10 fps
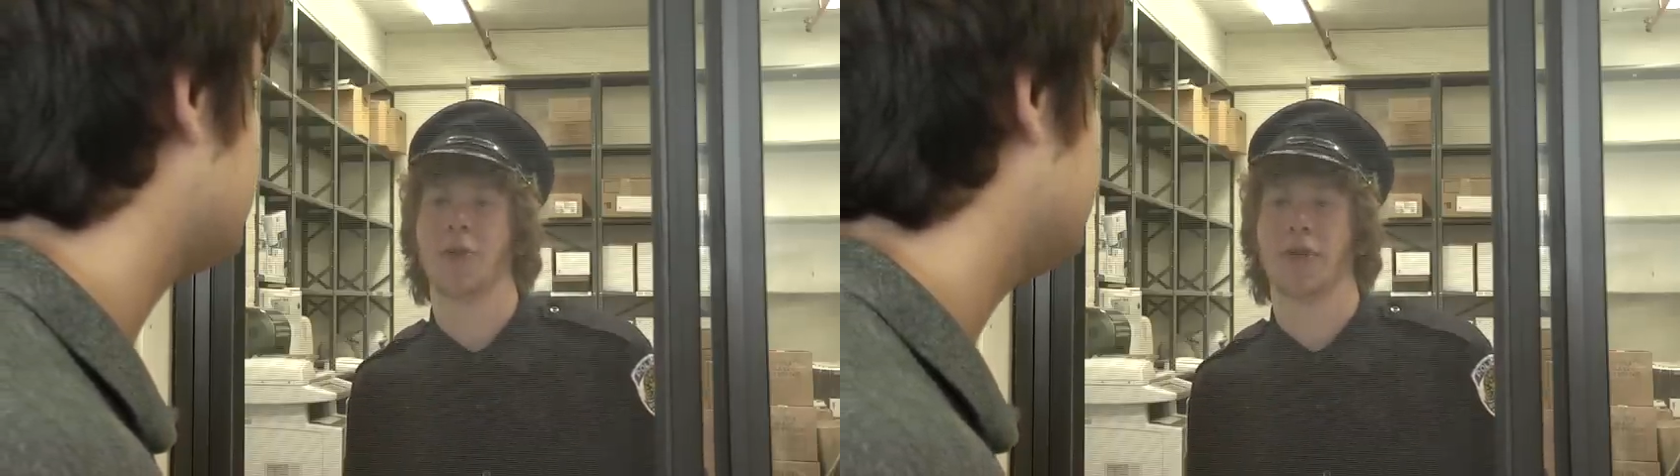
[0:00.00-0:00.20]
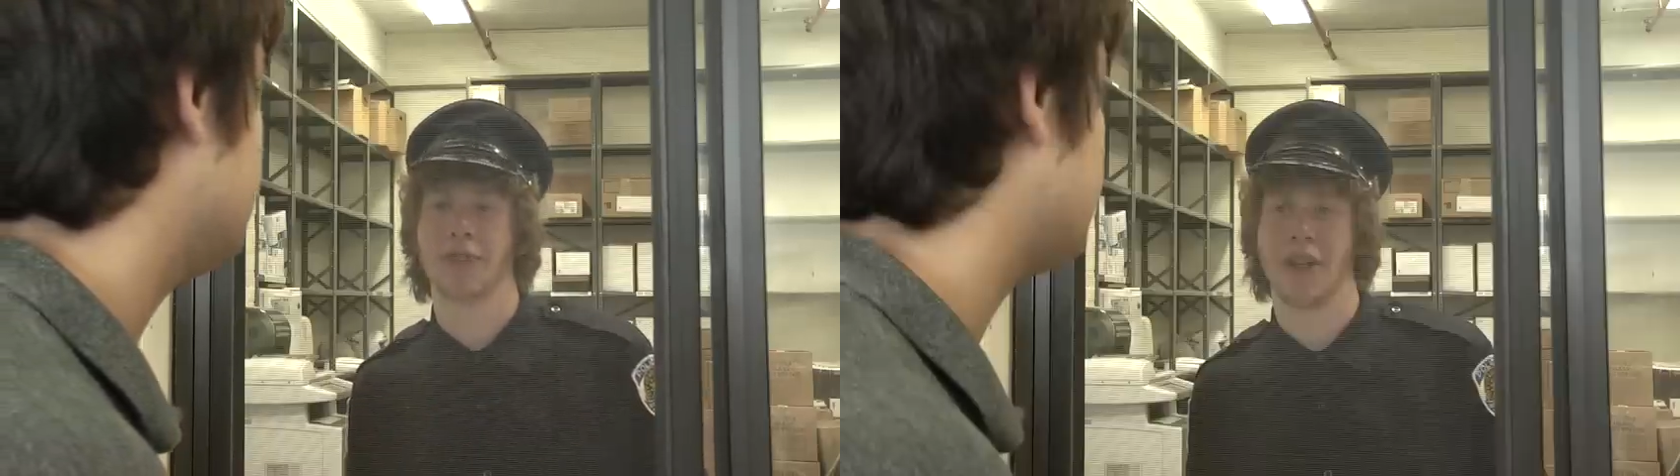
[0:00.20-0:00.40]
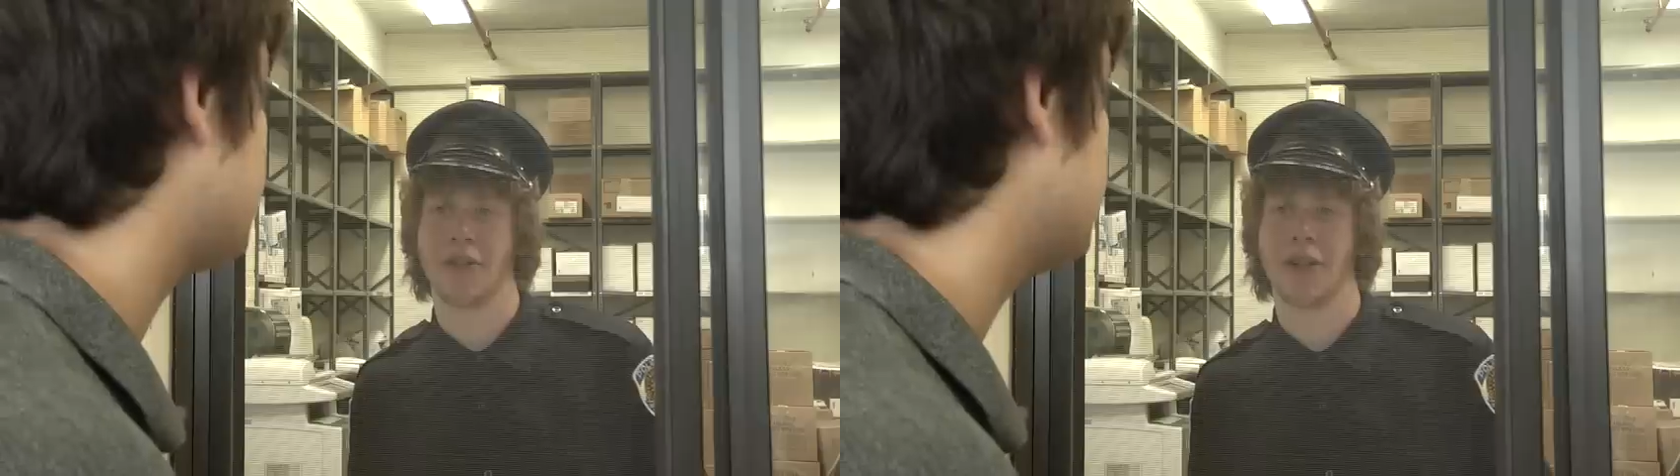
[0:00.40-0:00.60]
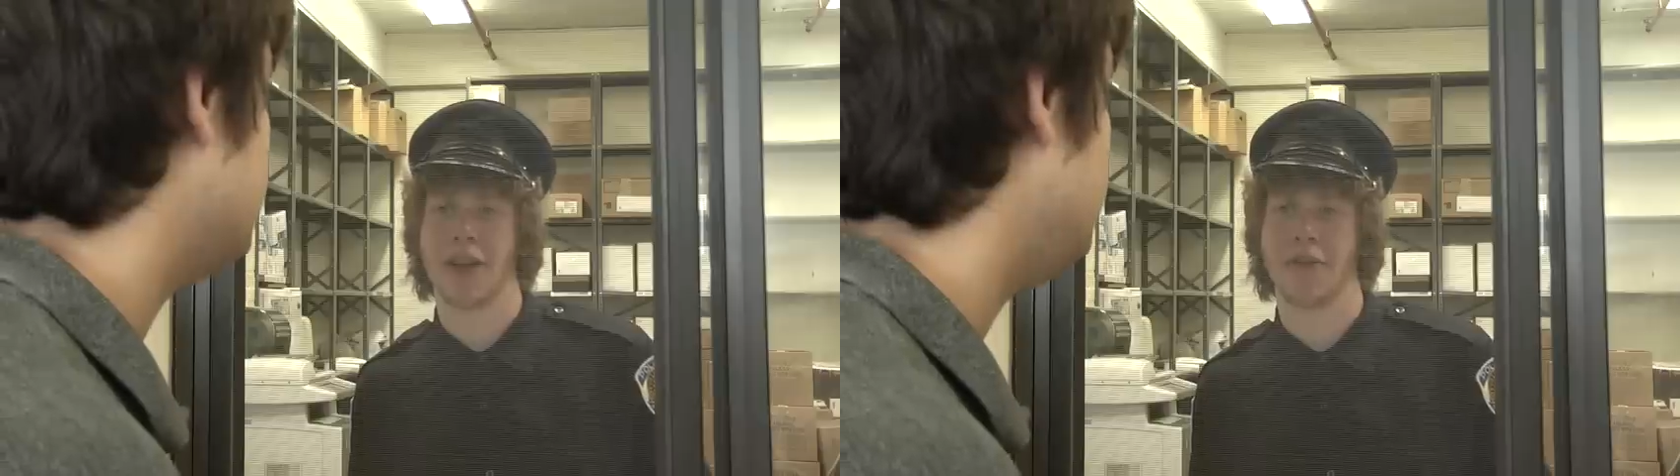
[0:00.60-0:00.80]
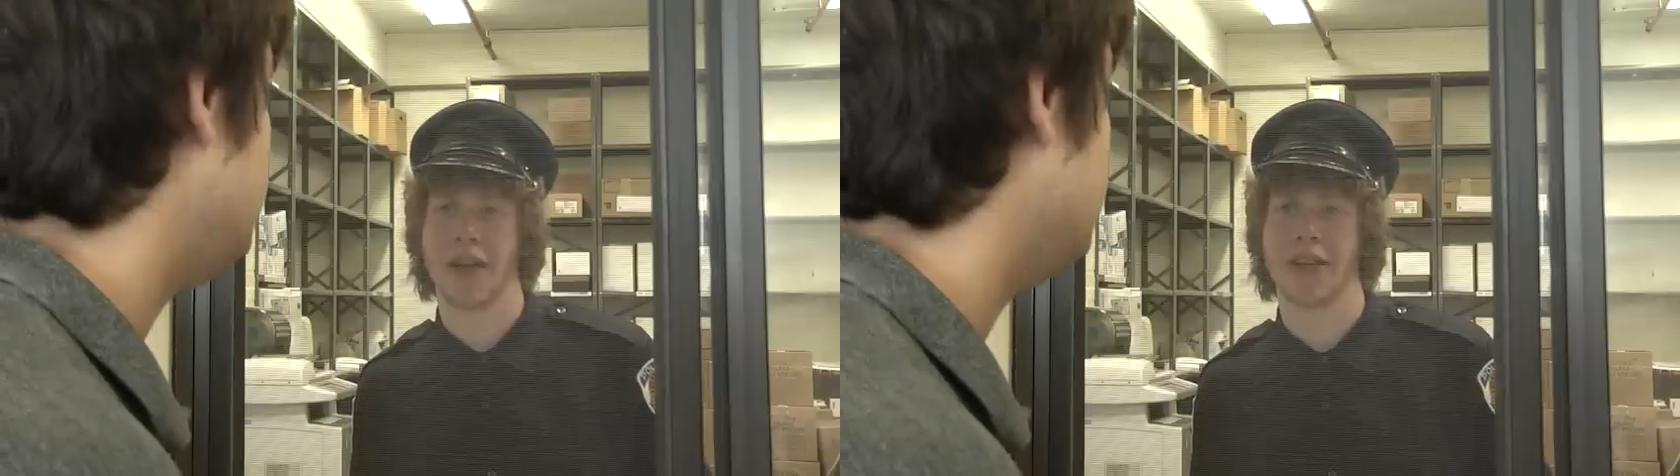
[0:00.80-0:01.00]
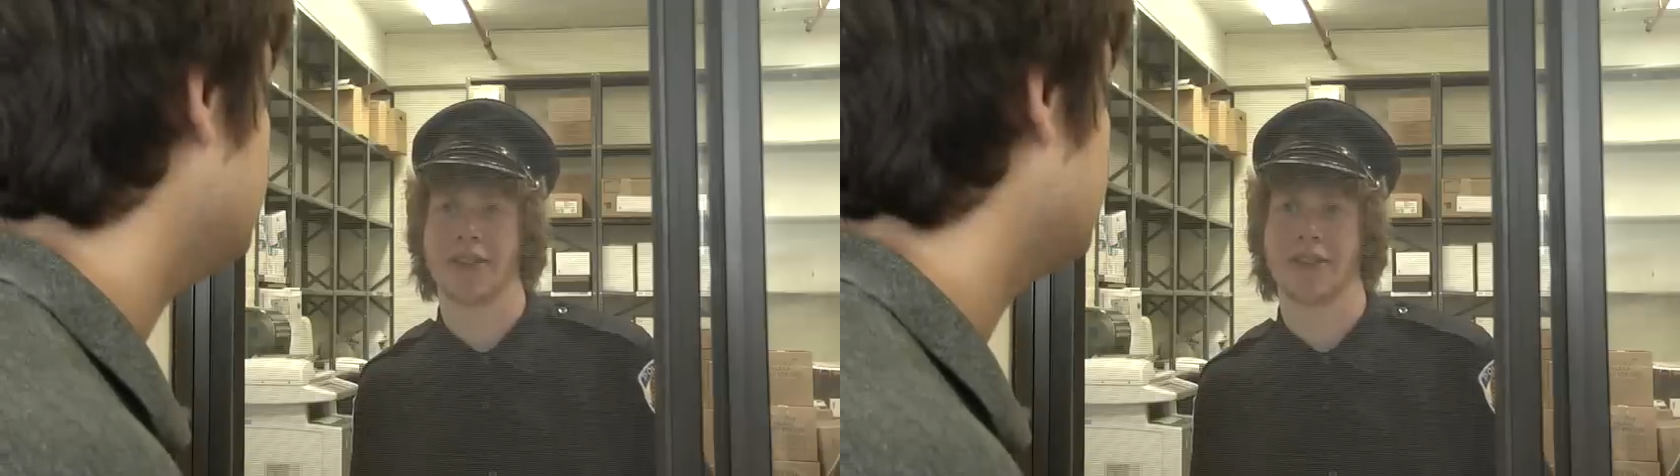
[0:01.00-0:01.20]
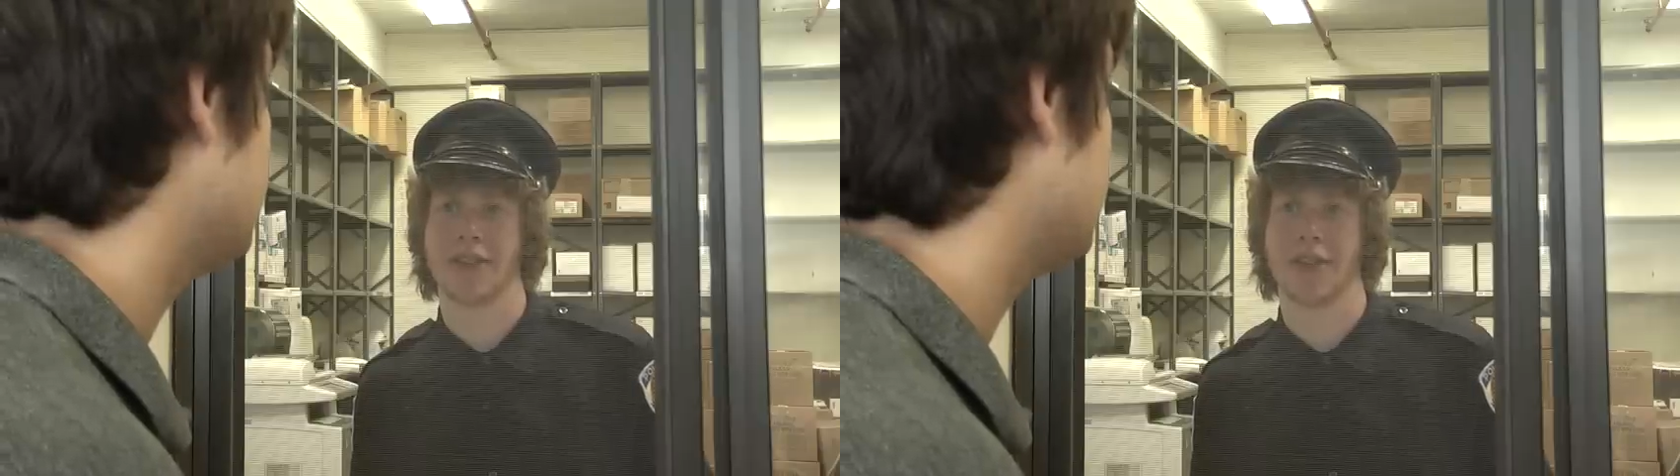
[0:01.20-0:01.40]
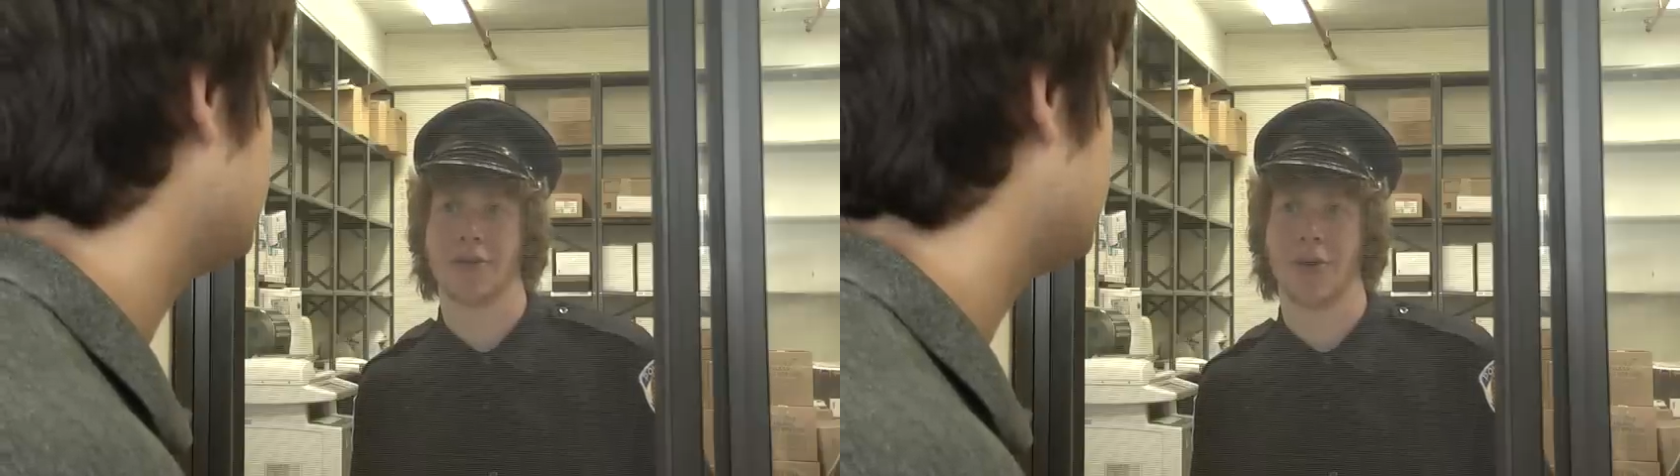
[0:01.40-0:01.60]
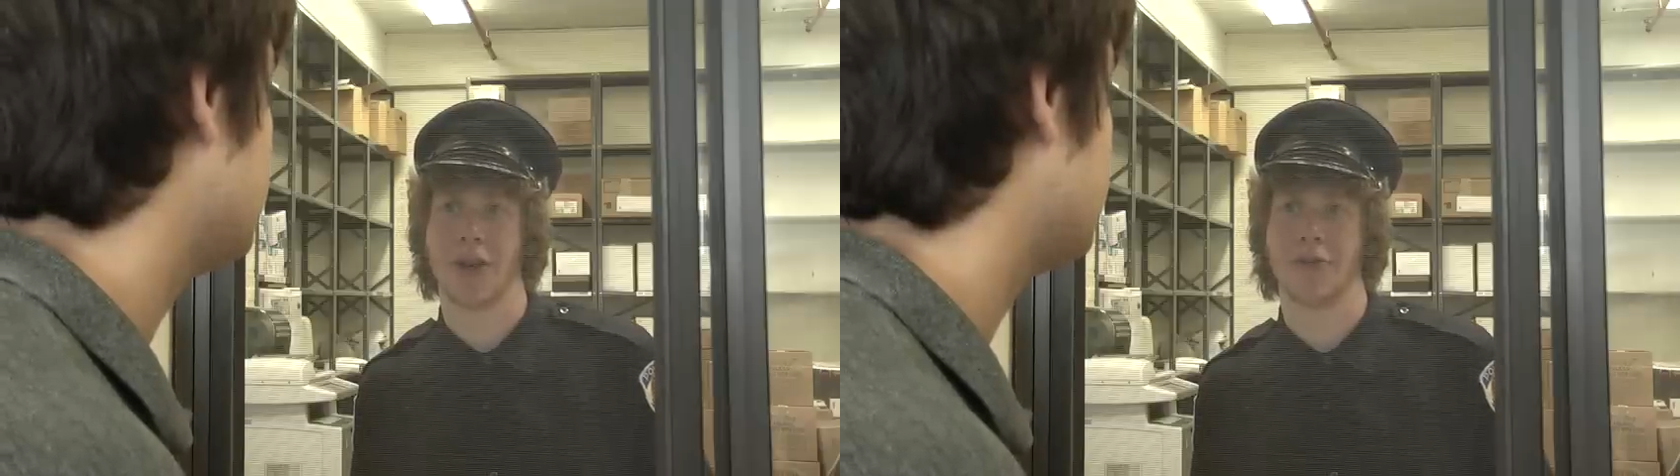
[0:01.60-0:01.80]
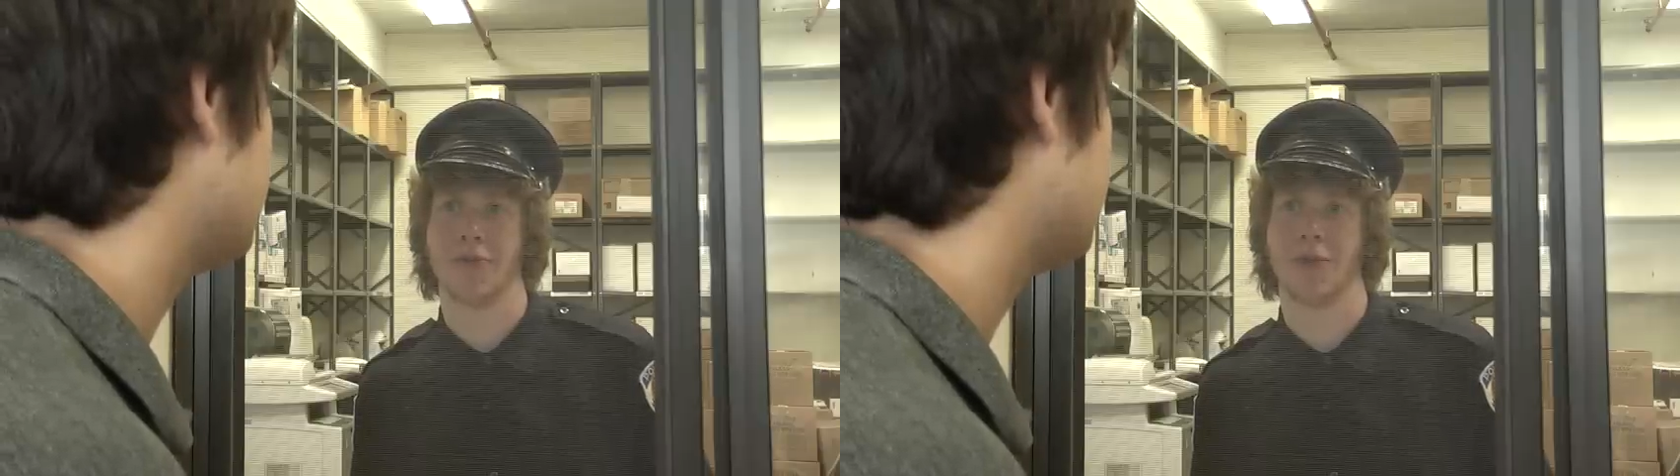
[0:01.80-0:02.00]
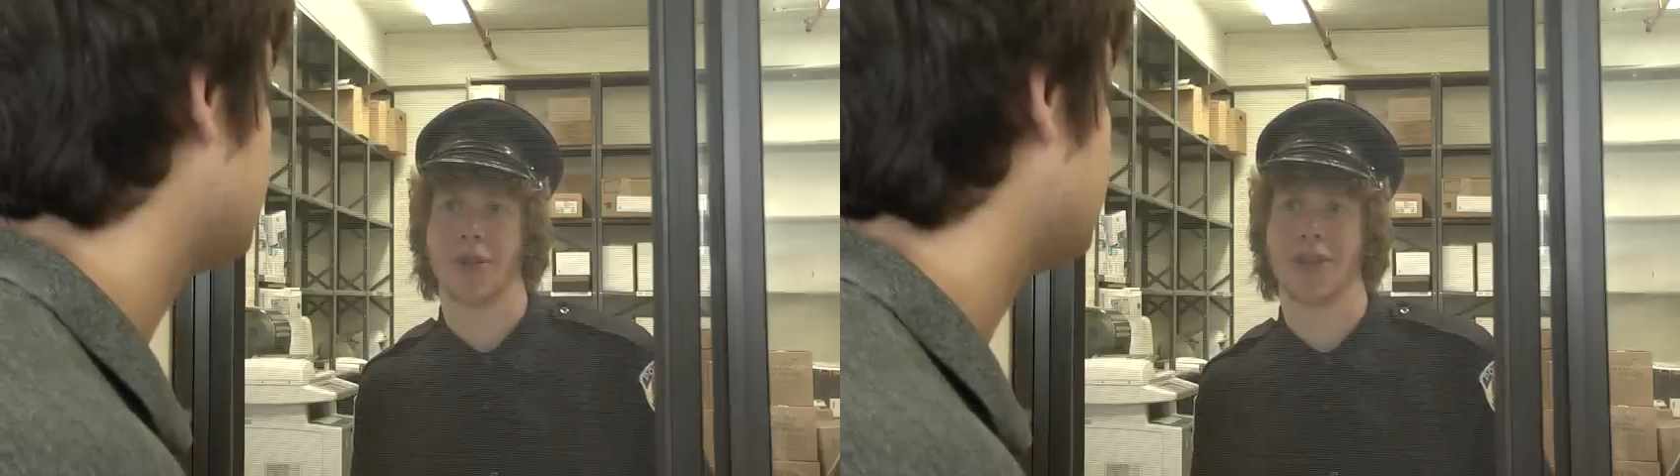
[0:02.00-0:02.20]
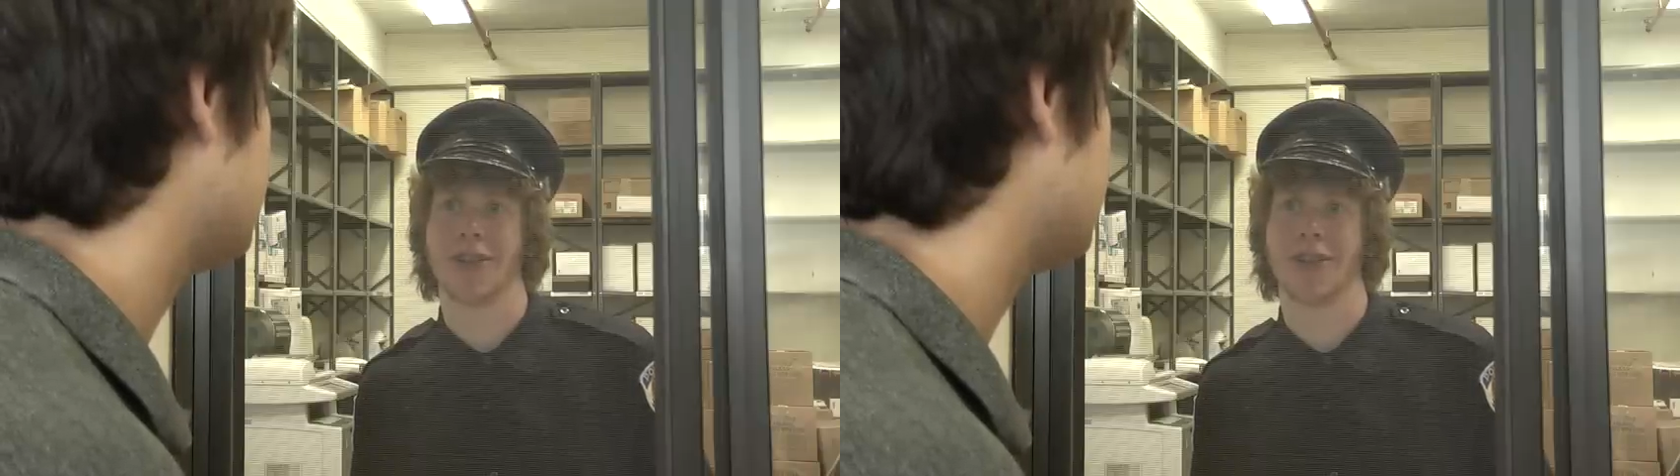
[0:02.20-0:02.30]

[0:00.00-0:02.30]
12 cell on the left as cell 12 would